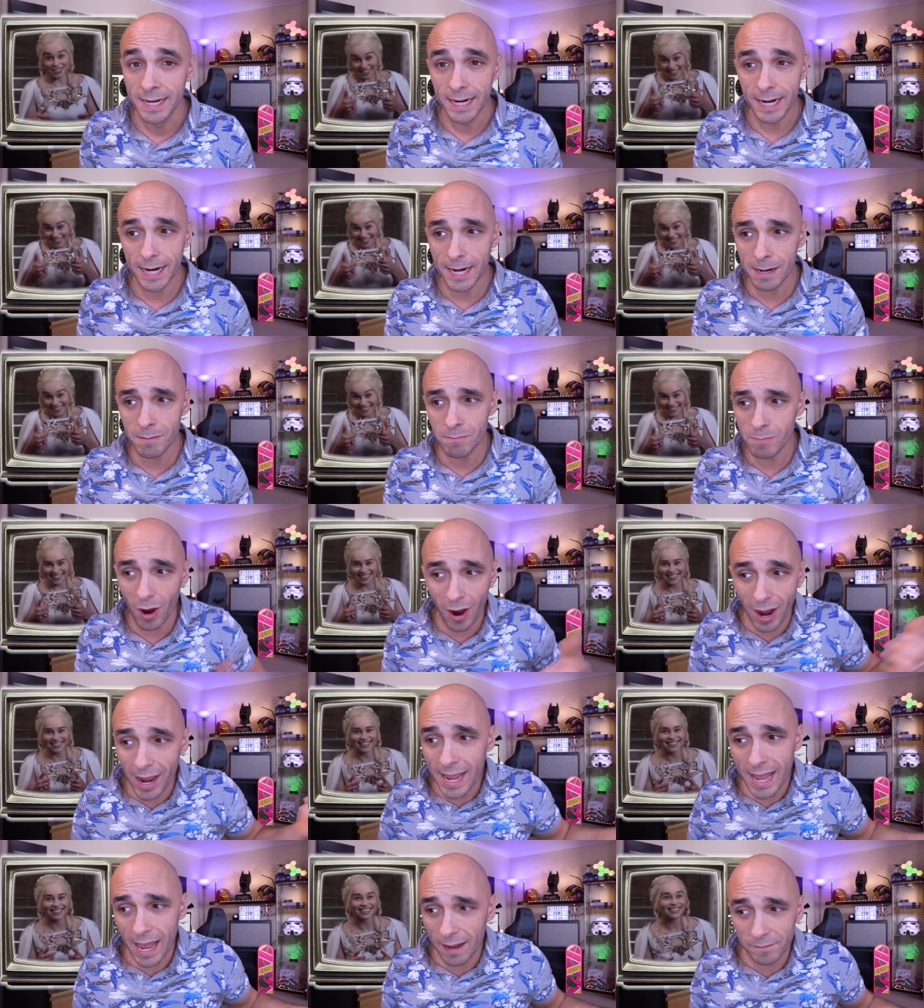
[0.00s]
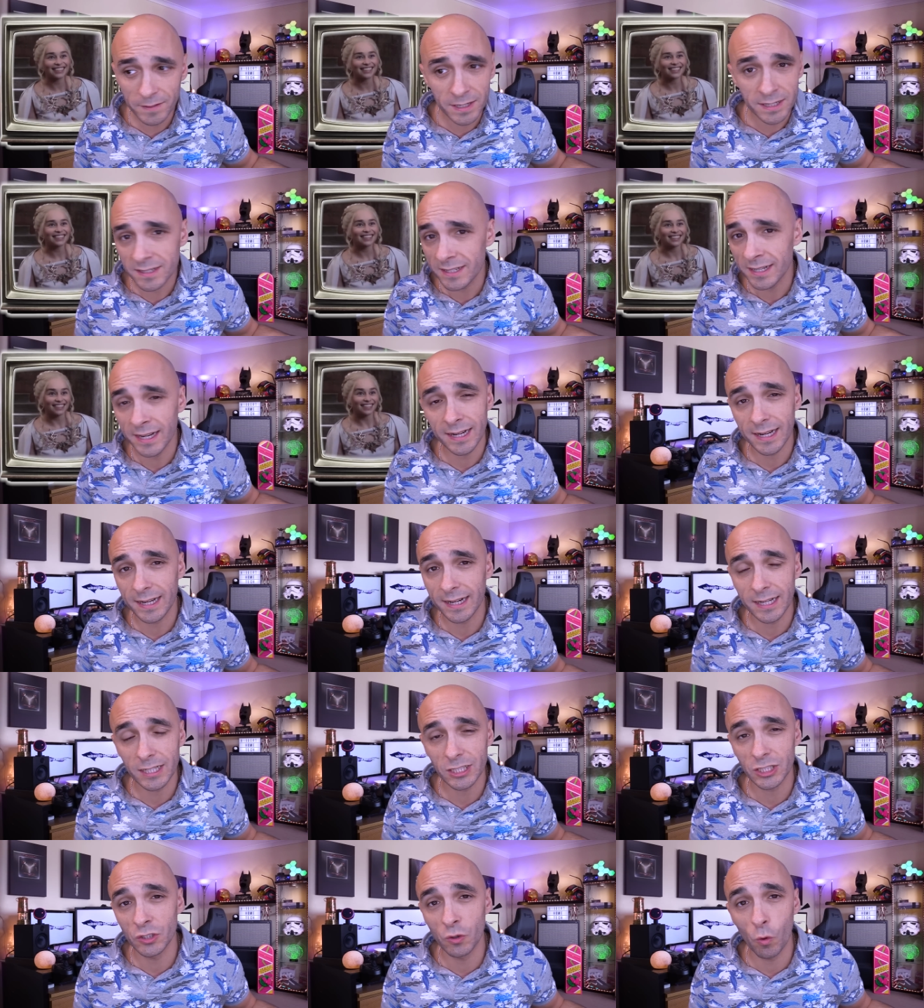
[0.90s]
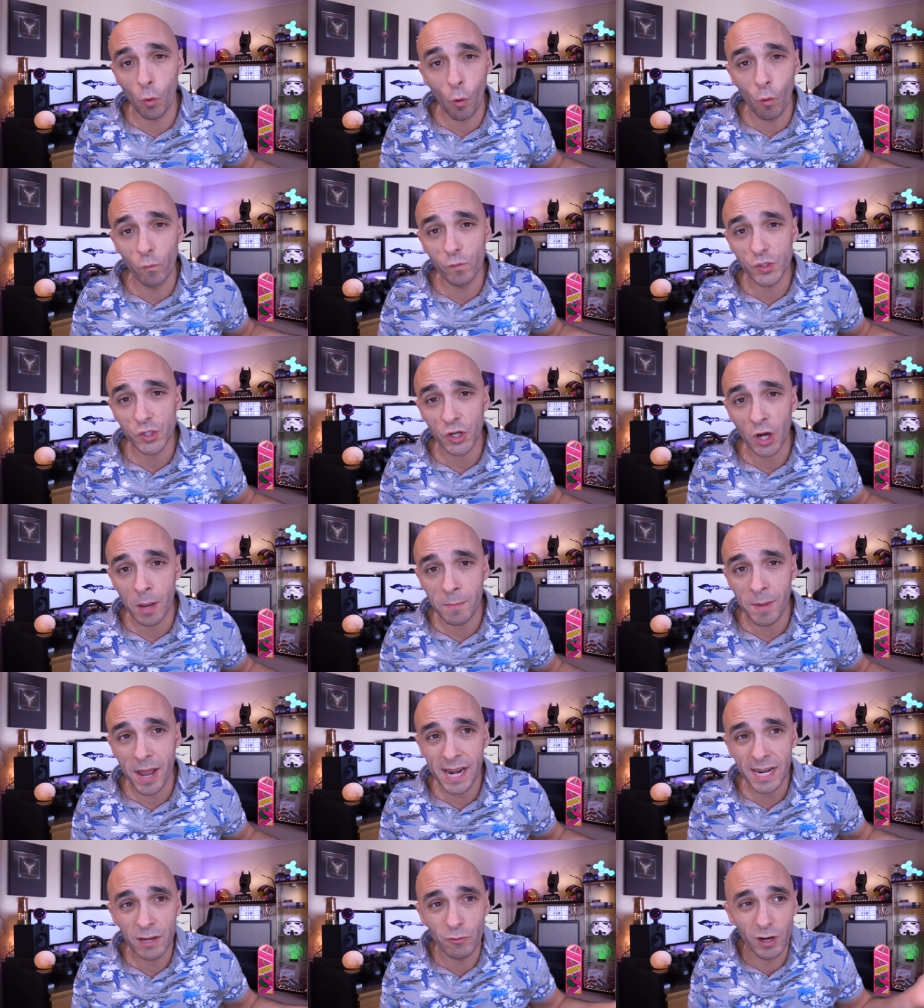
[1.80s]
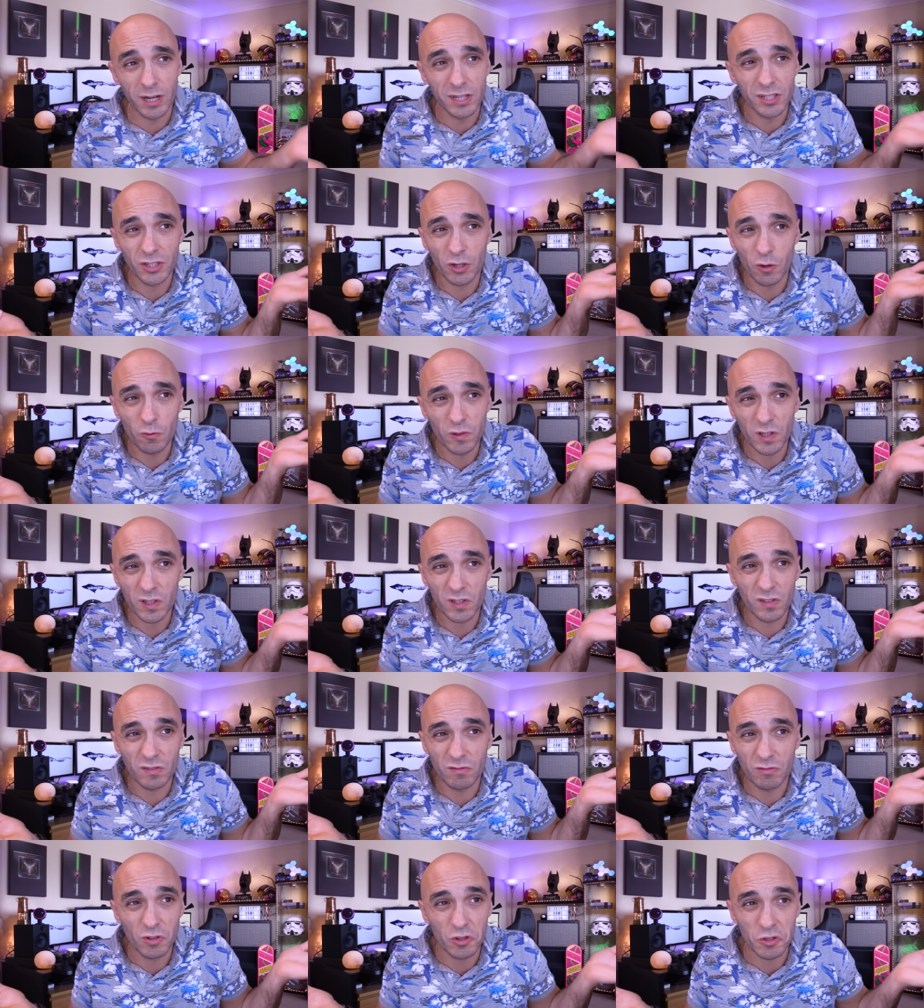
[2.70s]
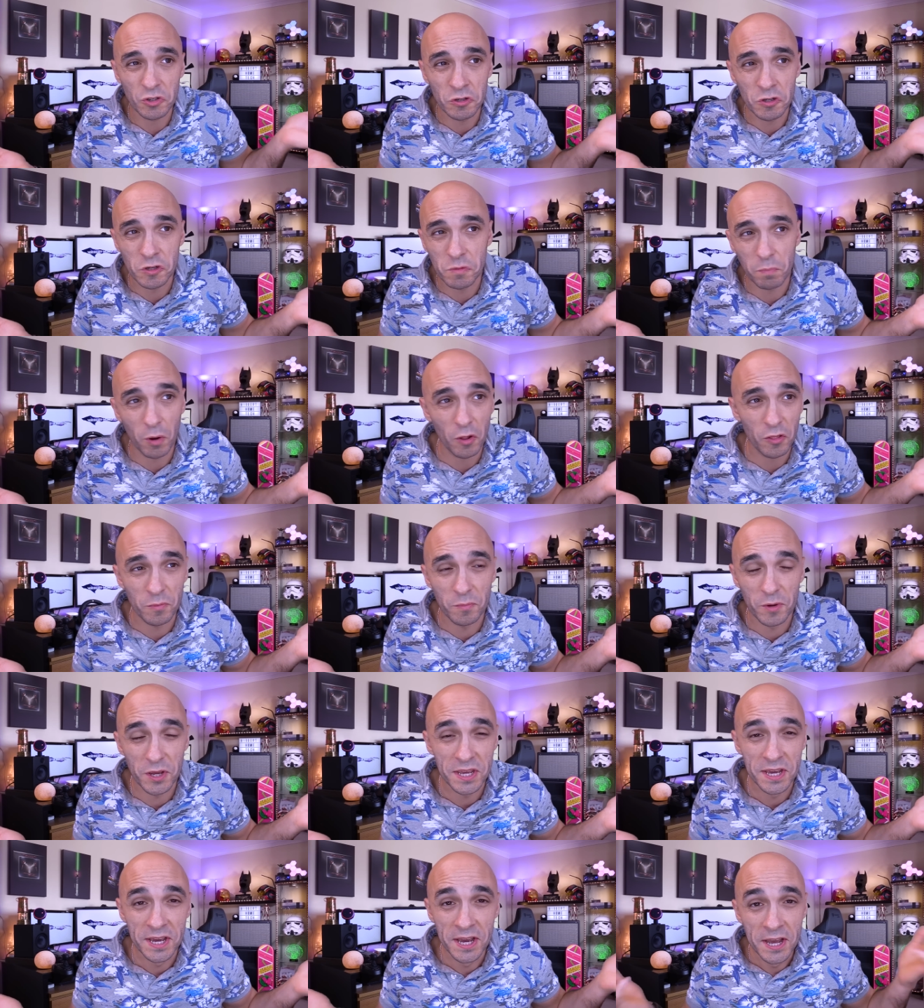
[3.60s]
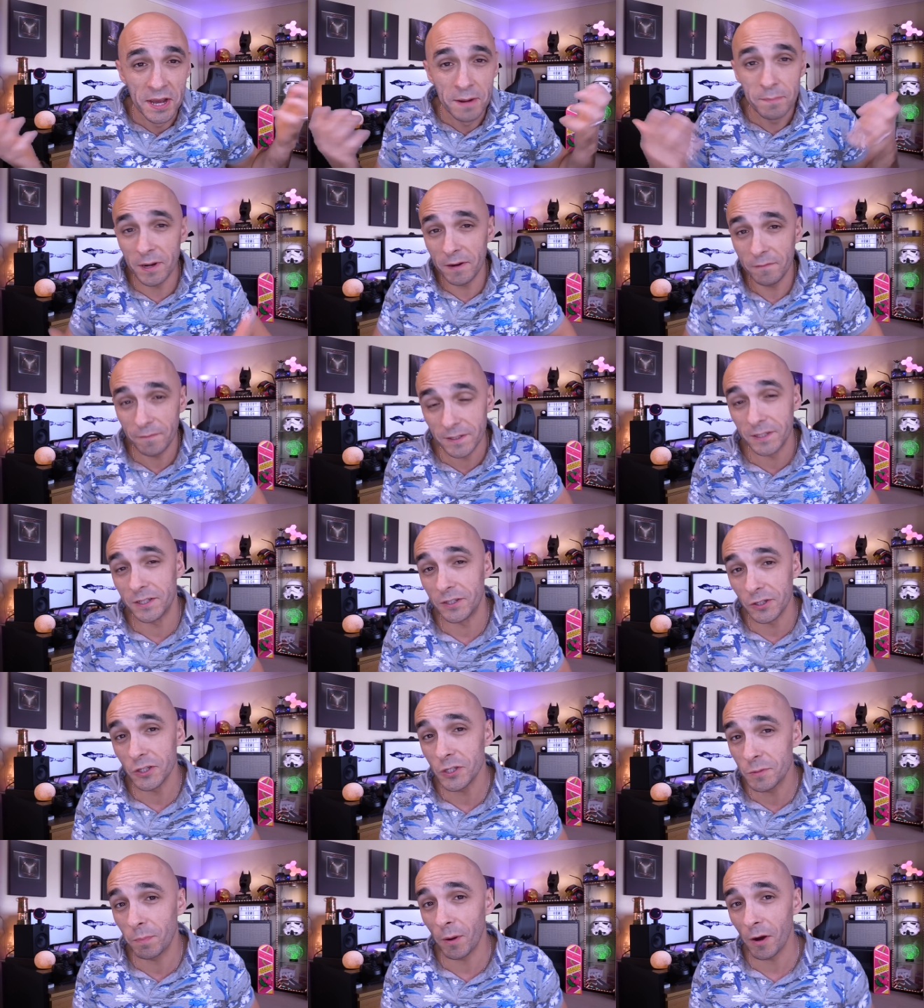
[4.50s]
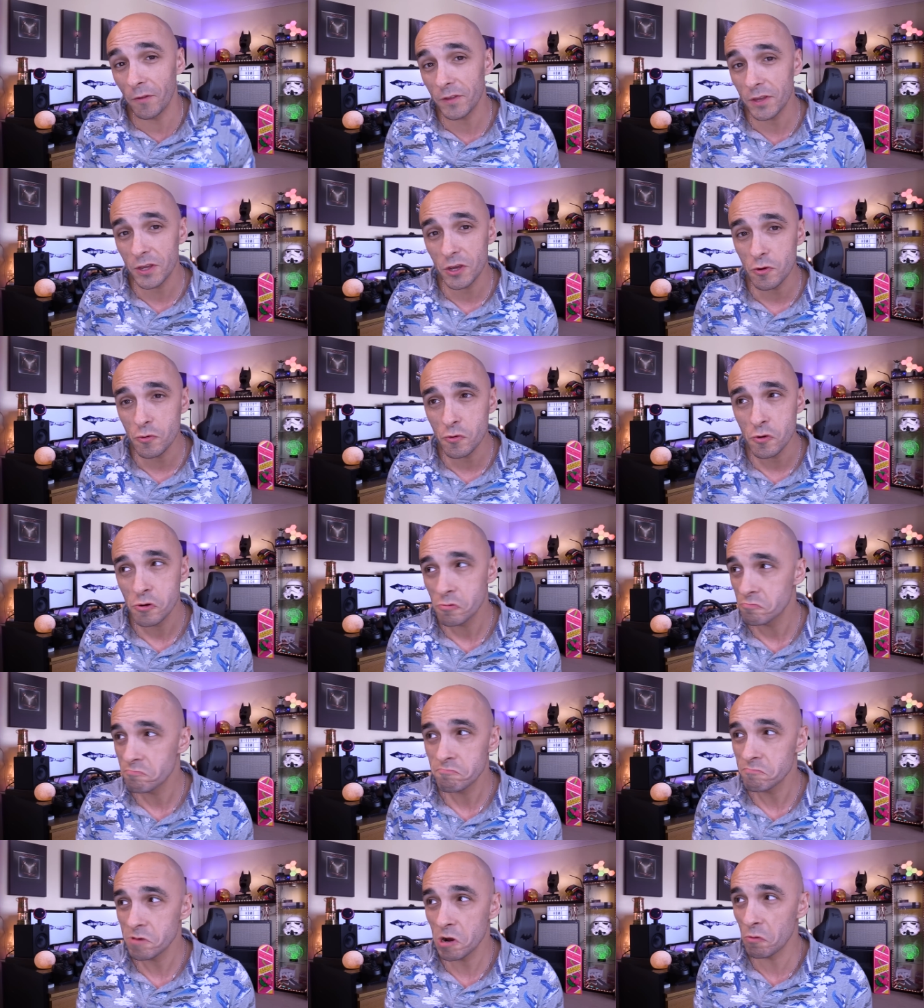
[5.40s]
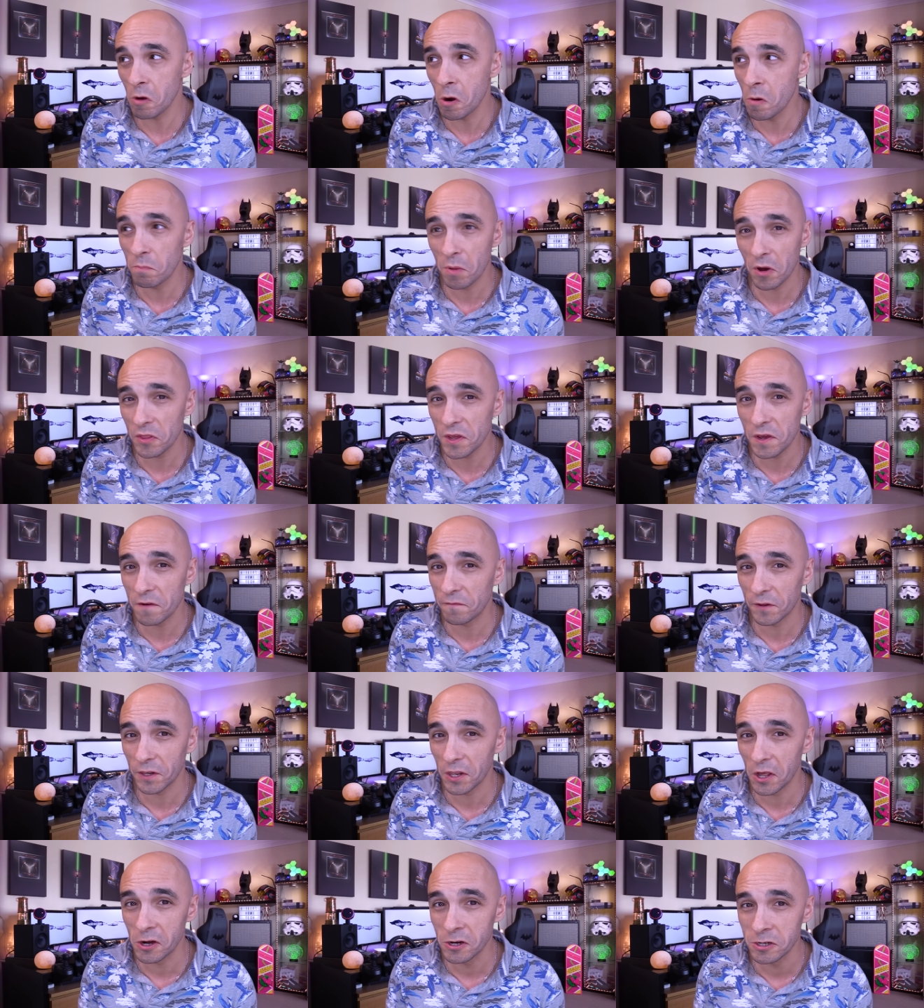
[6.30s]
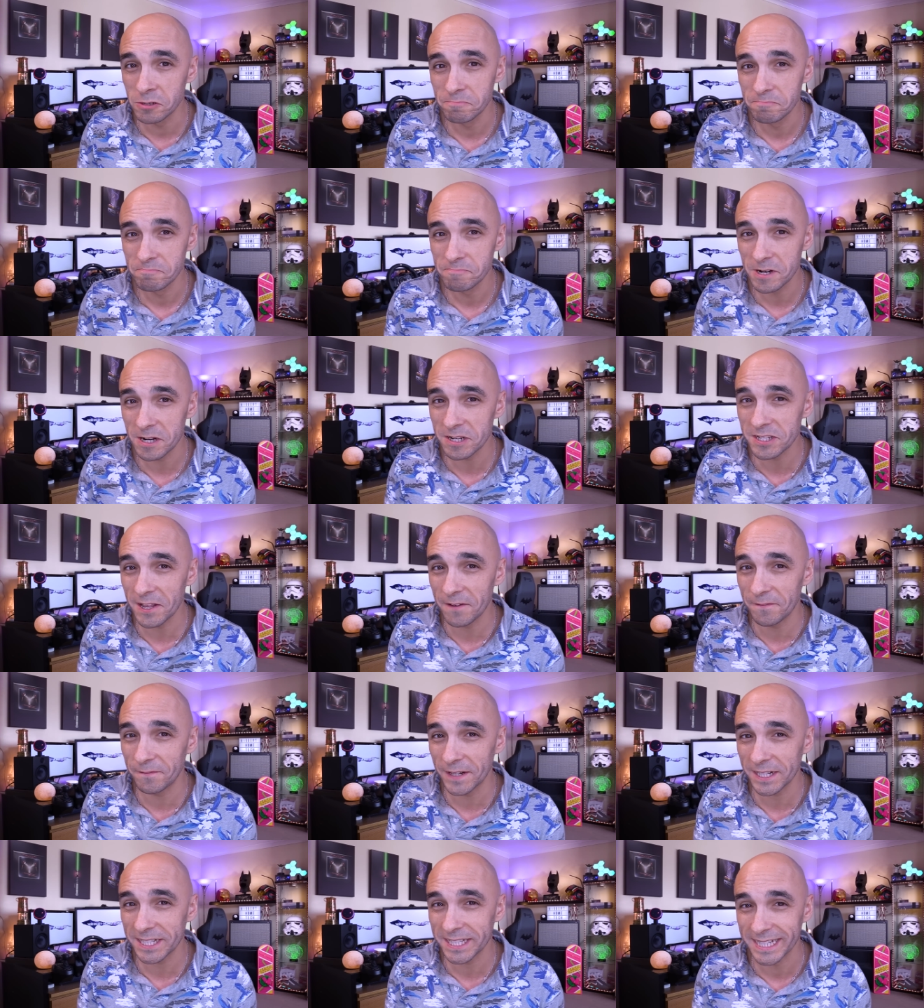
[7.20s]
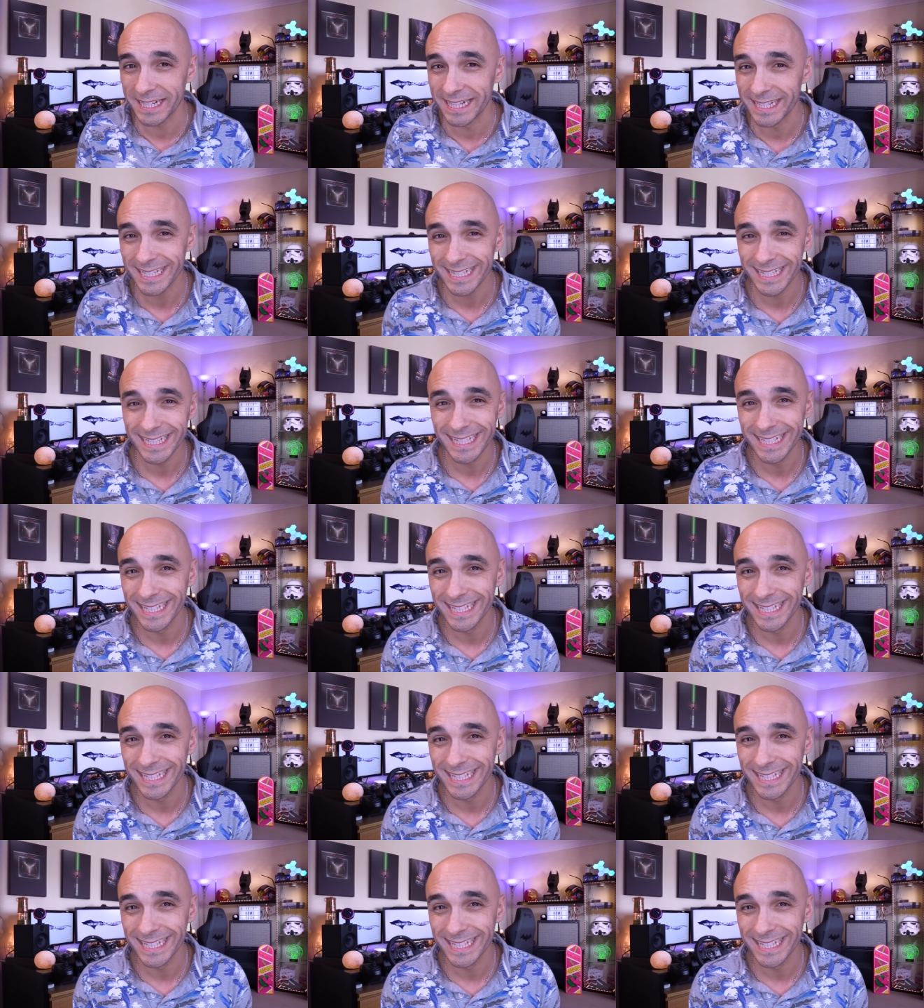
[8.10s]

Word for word: Um, I have an internet connection all the time anyway, so this doesn't bother me. But if it does bother you, it won't bother you for long, because they're fixing it.